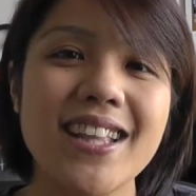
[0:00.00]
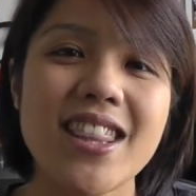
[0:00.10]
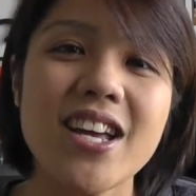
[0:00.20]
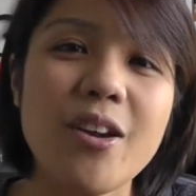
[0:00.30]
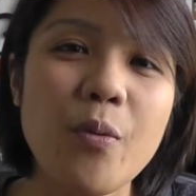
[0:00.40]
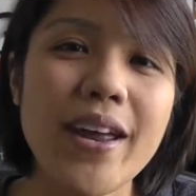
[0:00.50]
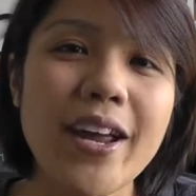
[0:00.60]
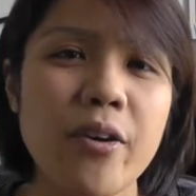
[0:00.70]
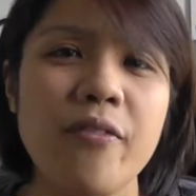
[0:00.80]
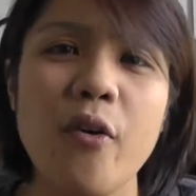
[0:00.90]
third
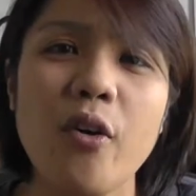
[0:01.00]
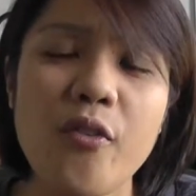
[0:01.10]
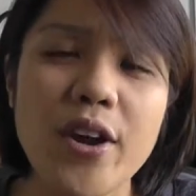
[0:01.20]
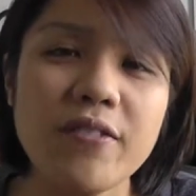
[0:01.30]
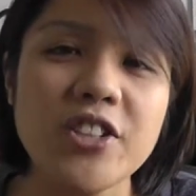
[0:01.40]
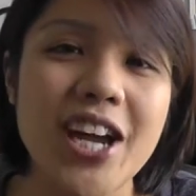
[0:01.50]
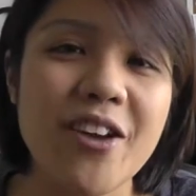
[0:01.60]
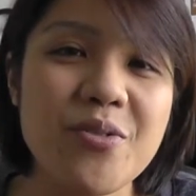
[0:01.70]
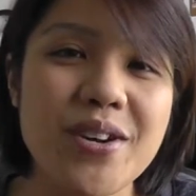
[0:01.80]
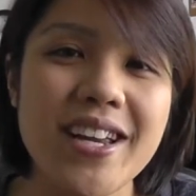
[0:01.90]
week or the fourth week of
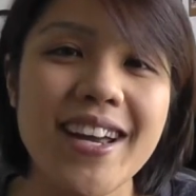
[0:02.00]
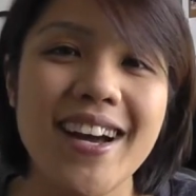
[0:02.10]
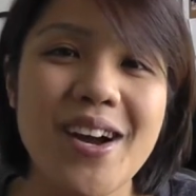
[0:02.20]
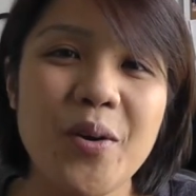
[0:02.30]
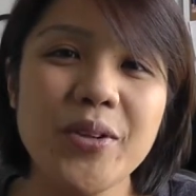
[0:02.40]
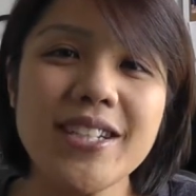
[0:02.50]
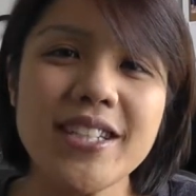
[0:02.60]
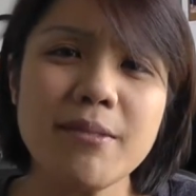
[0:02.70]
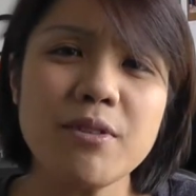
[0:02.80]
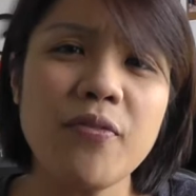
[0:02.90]
January, we
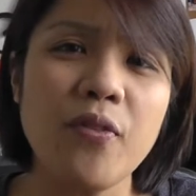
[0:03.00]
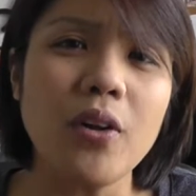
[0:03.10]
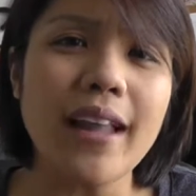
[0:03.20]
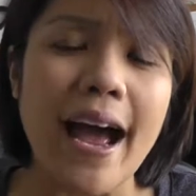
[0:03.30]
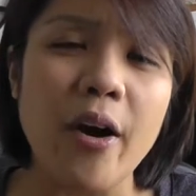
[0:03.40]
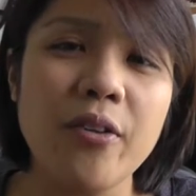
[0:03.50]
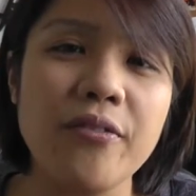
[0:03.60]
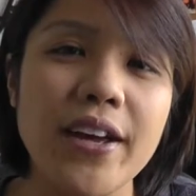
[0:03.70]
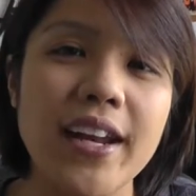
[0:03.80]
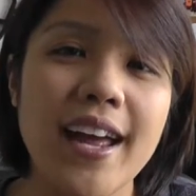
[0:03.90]
just seem to fall out
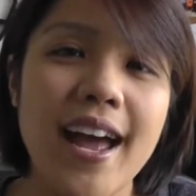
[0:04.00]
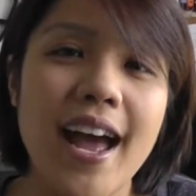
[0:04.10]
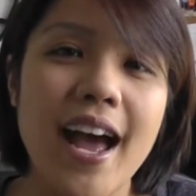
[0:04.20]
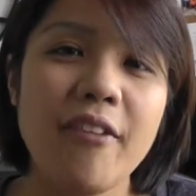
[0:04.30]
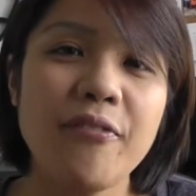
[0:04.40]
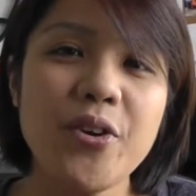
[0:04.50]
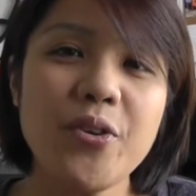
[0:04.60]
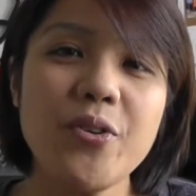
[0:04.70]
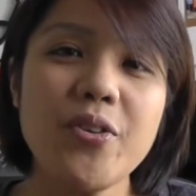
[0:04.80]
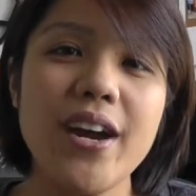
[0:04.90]
of it. Have
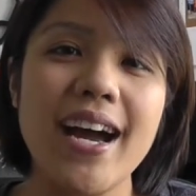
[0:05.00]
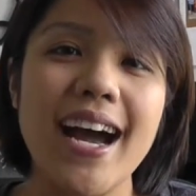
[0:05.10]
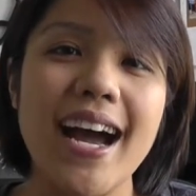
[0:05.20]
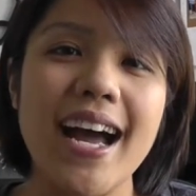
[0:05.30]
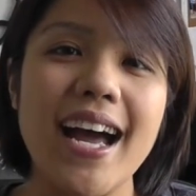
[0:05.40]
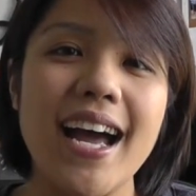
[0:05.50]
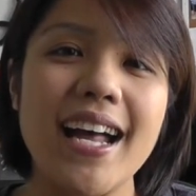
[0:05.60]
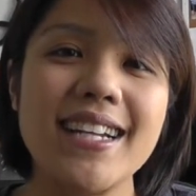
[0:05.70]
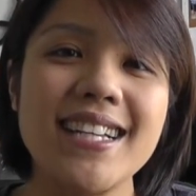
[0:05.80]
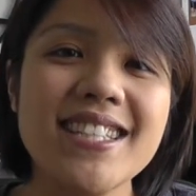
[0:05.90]
you
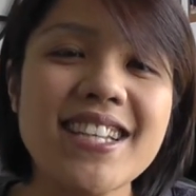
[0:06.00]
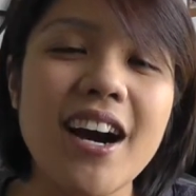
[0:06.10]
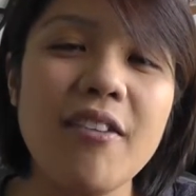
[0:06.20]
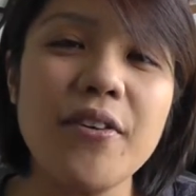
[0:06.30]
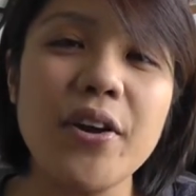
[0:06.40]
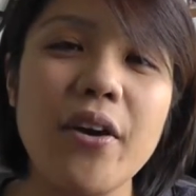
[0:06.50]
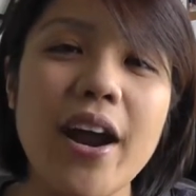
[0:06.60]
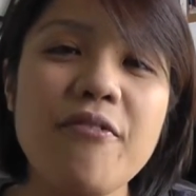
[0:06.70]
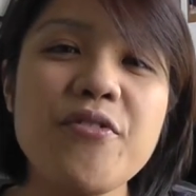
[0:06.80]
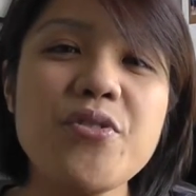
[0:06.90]
discovered or
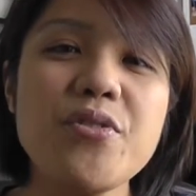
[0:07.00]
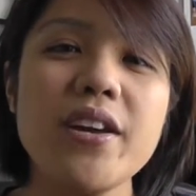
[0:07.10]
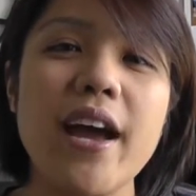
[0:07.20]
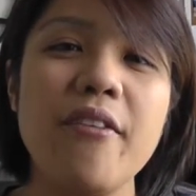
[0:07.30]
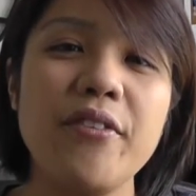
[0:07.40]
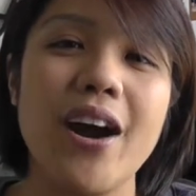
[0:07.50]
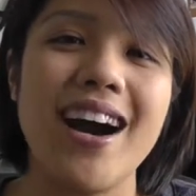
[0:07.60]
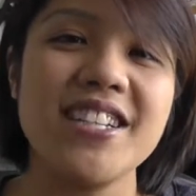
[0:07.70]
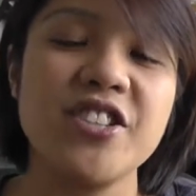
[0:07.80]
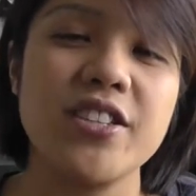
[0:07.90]
have you ever asked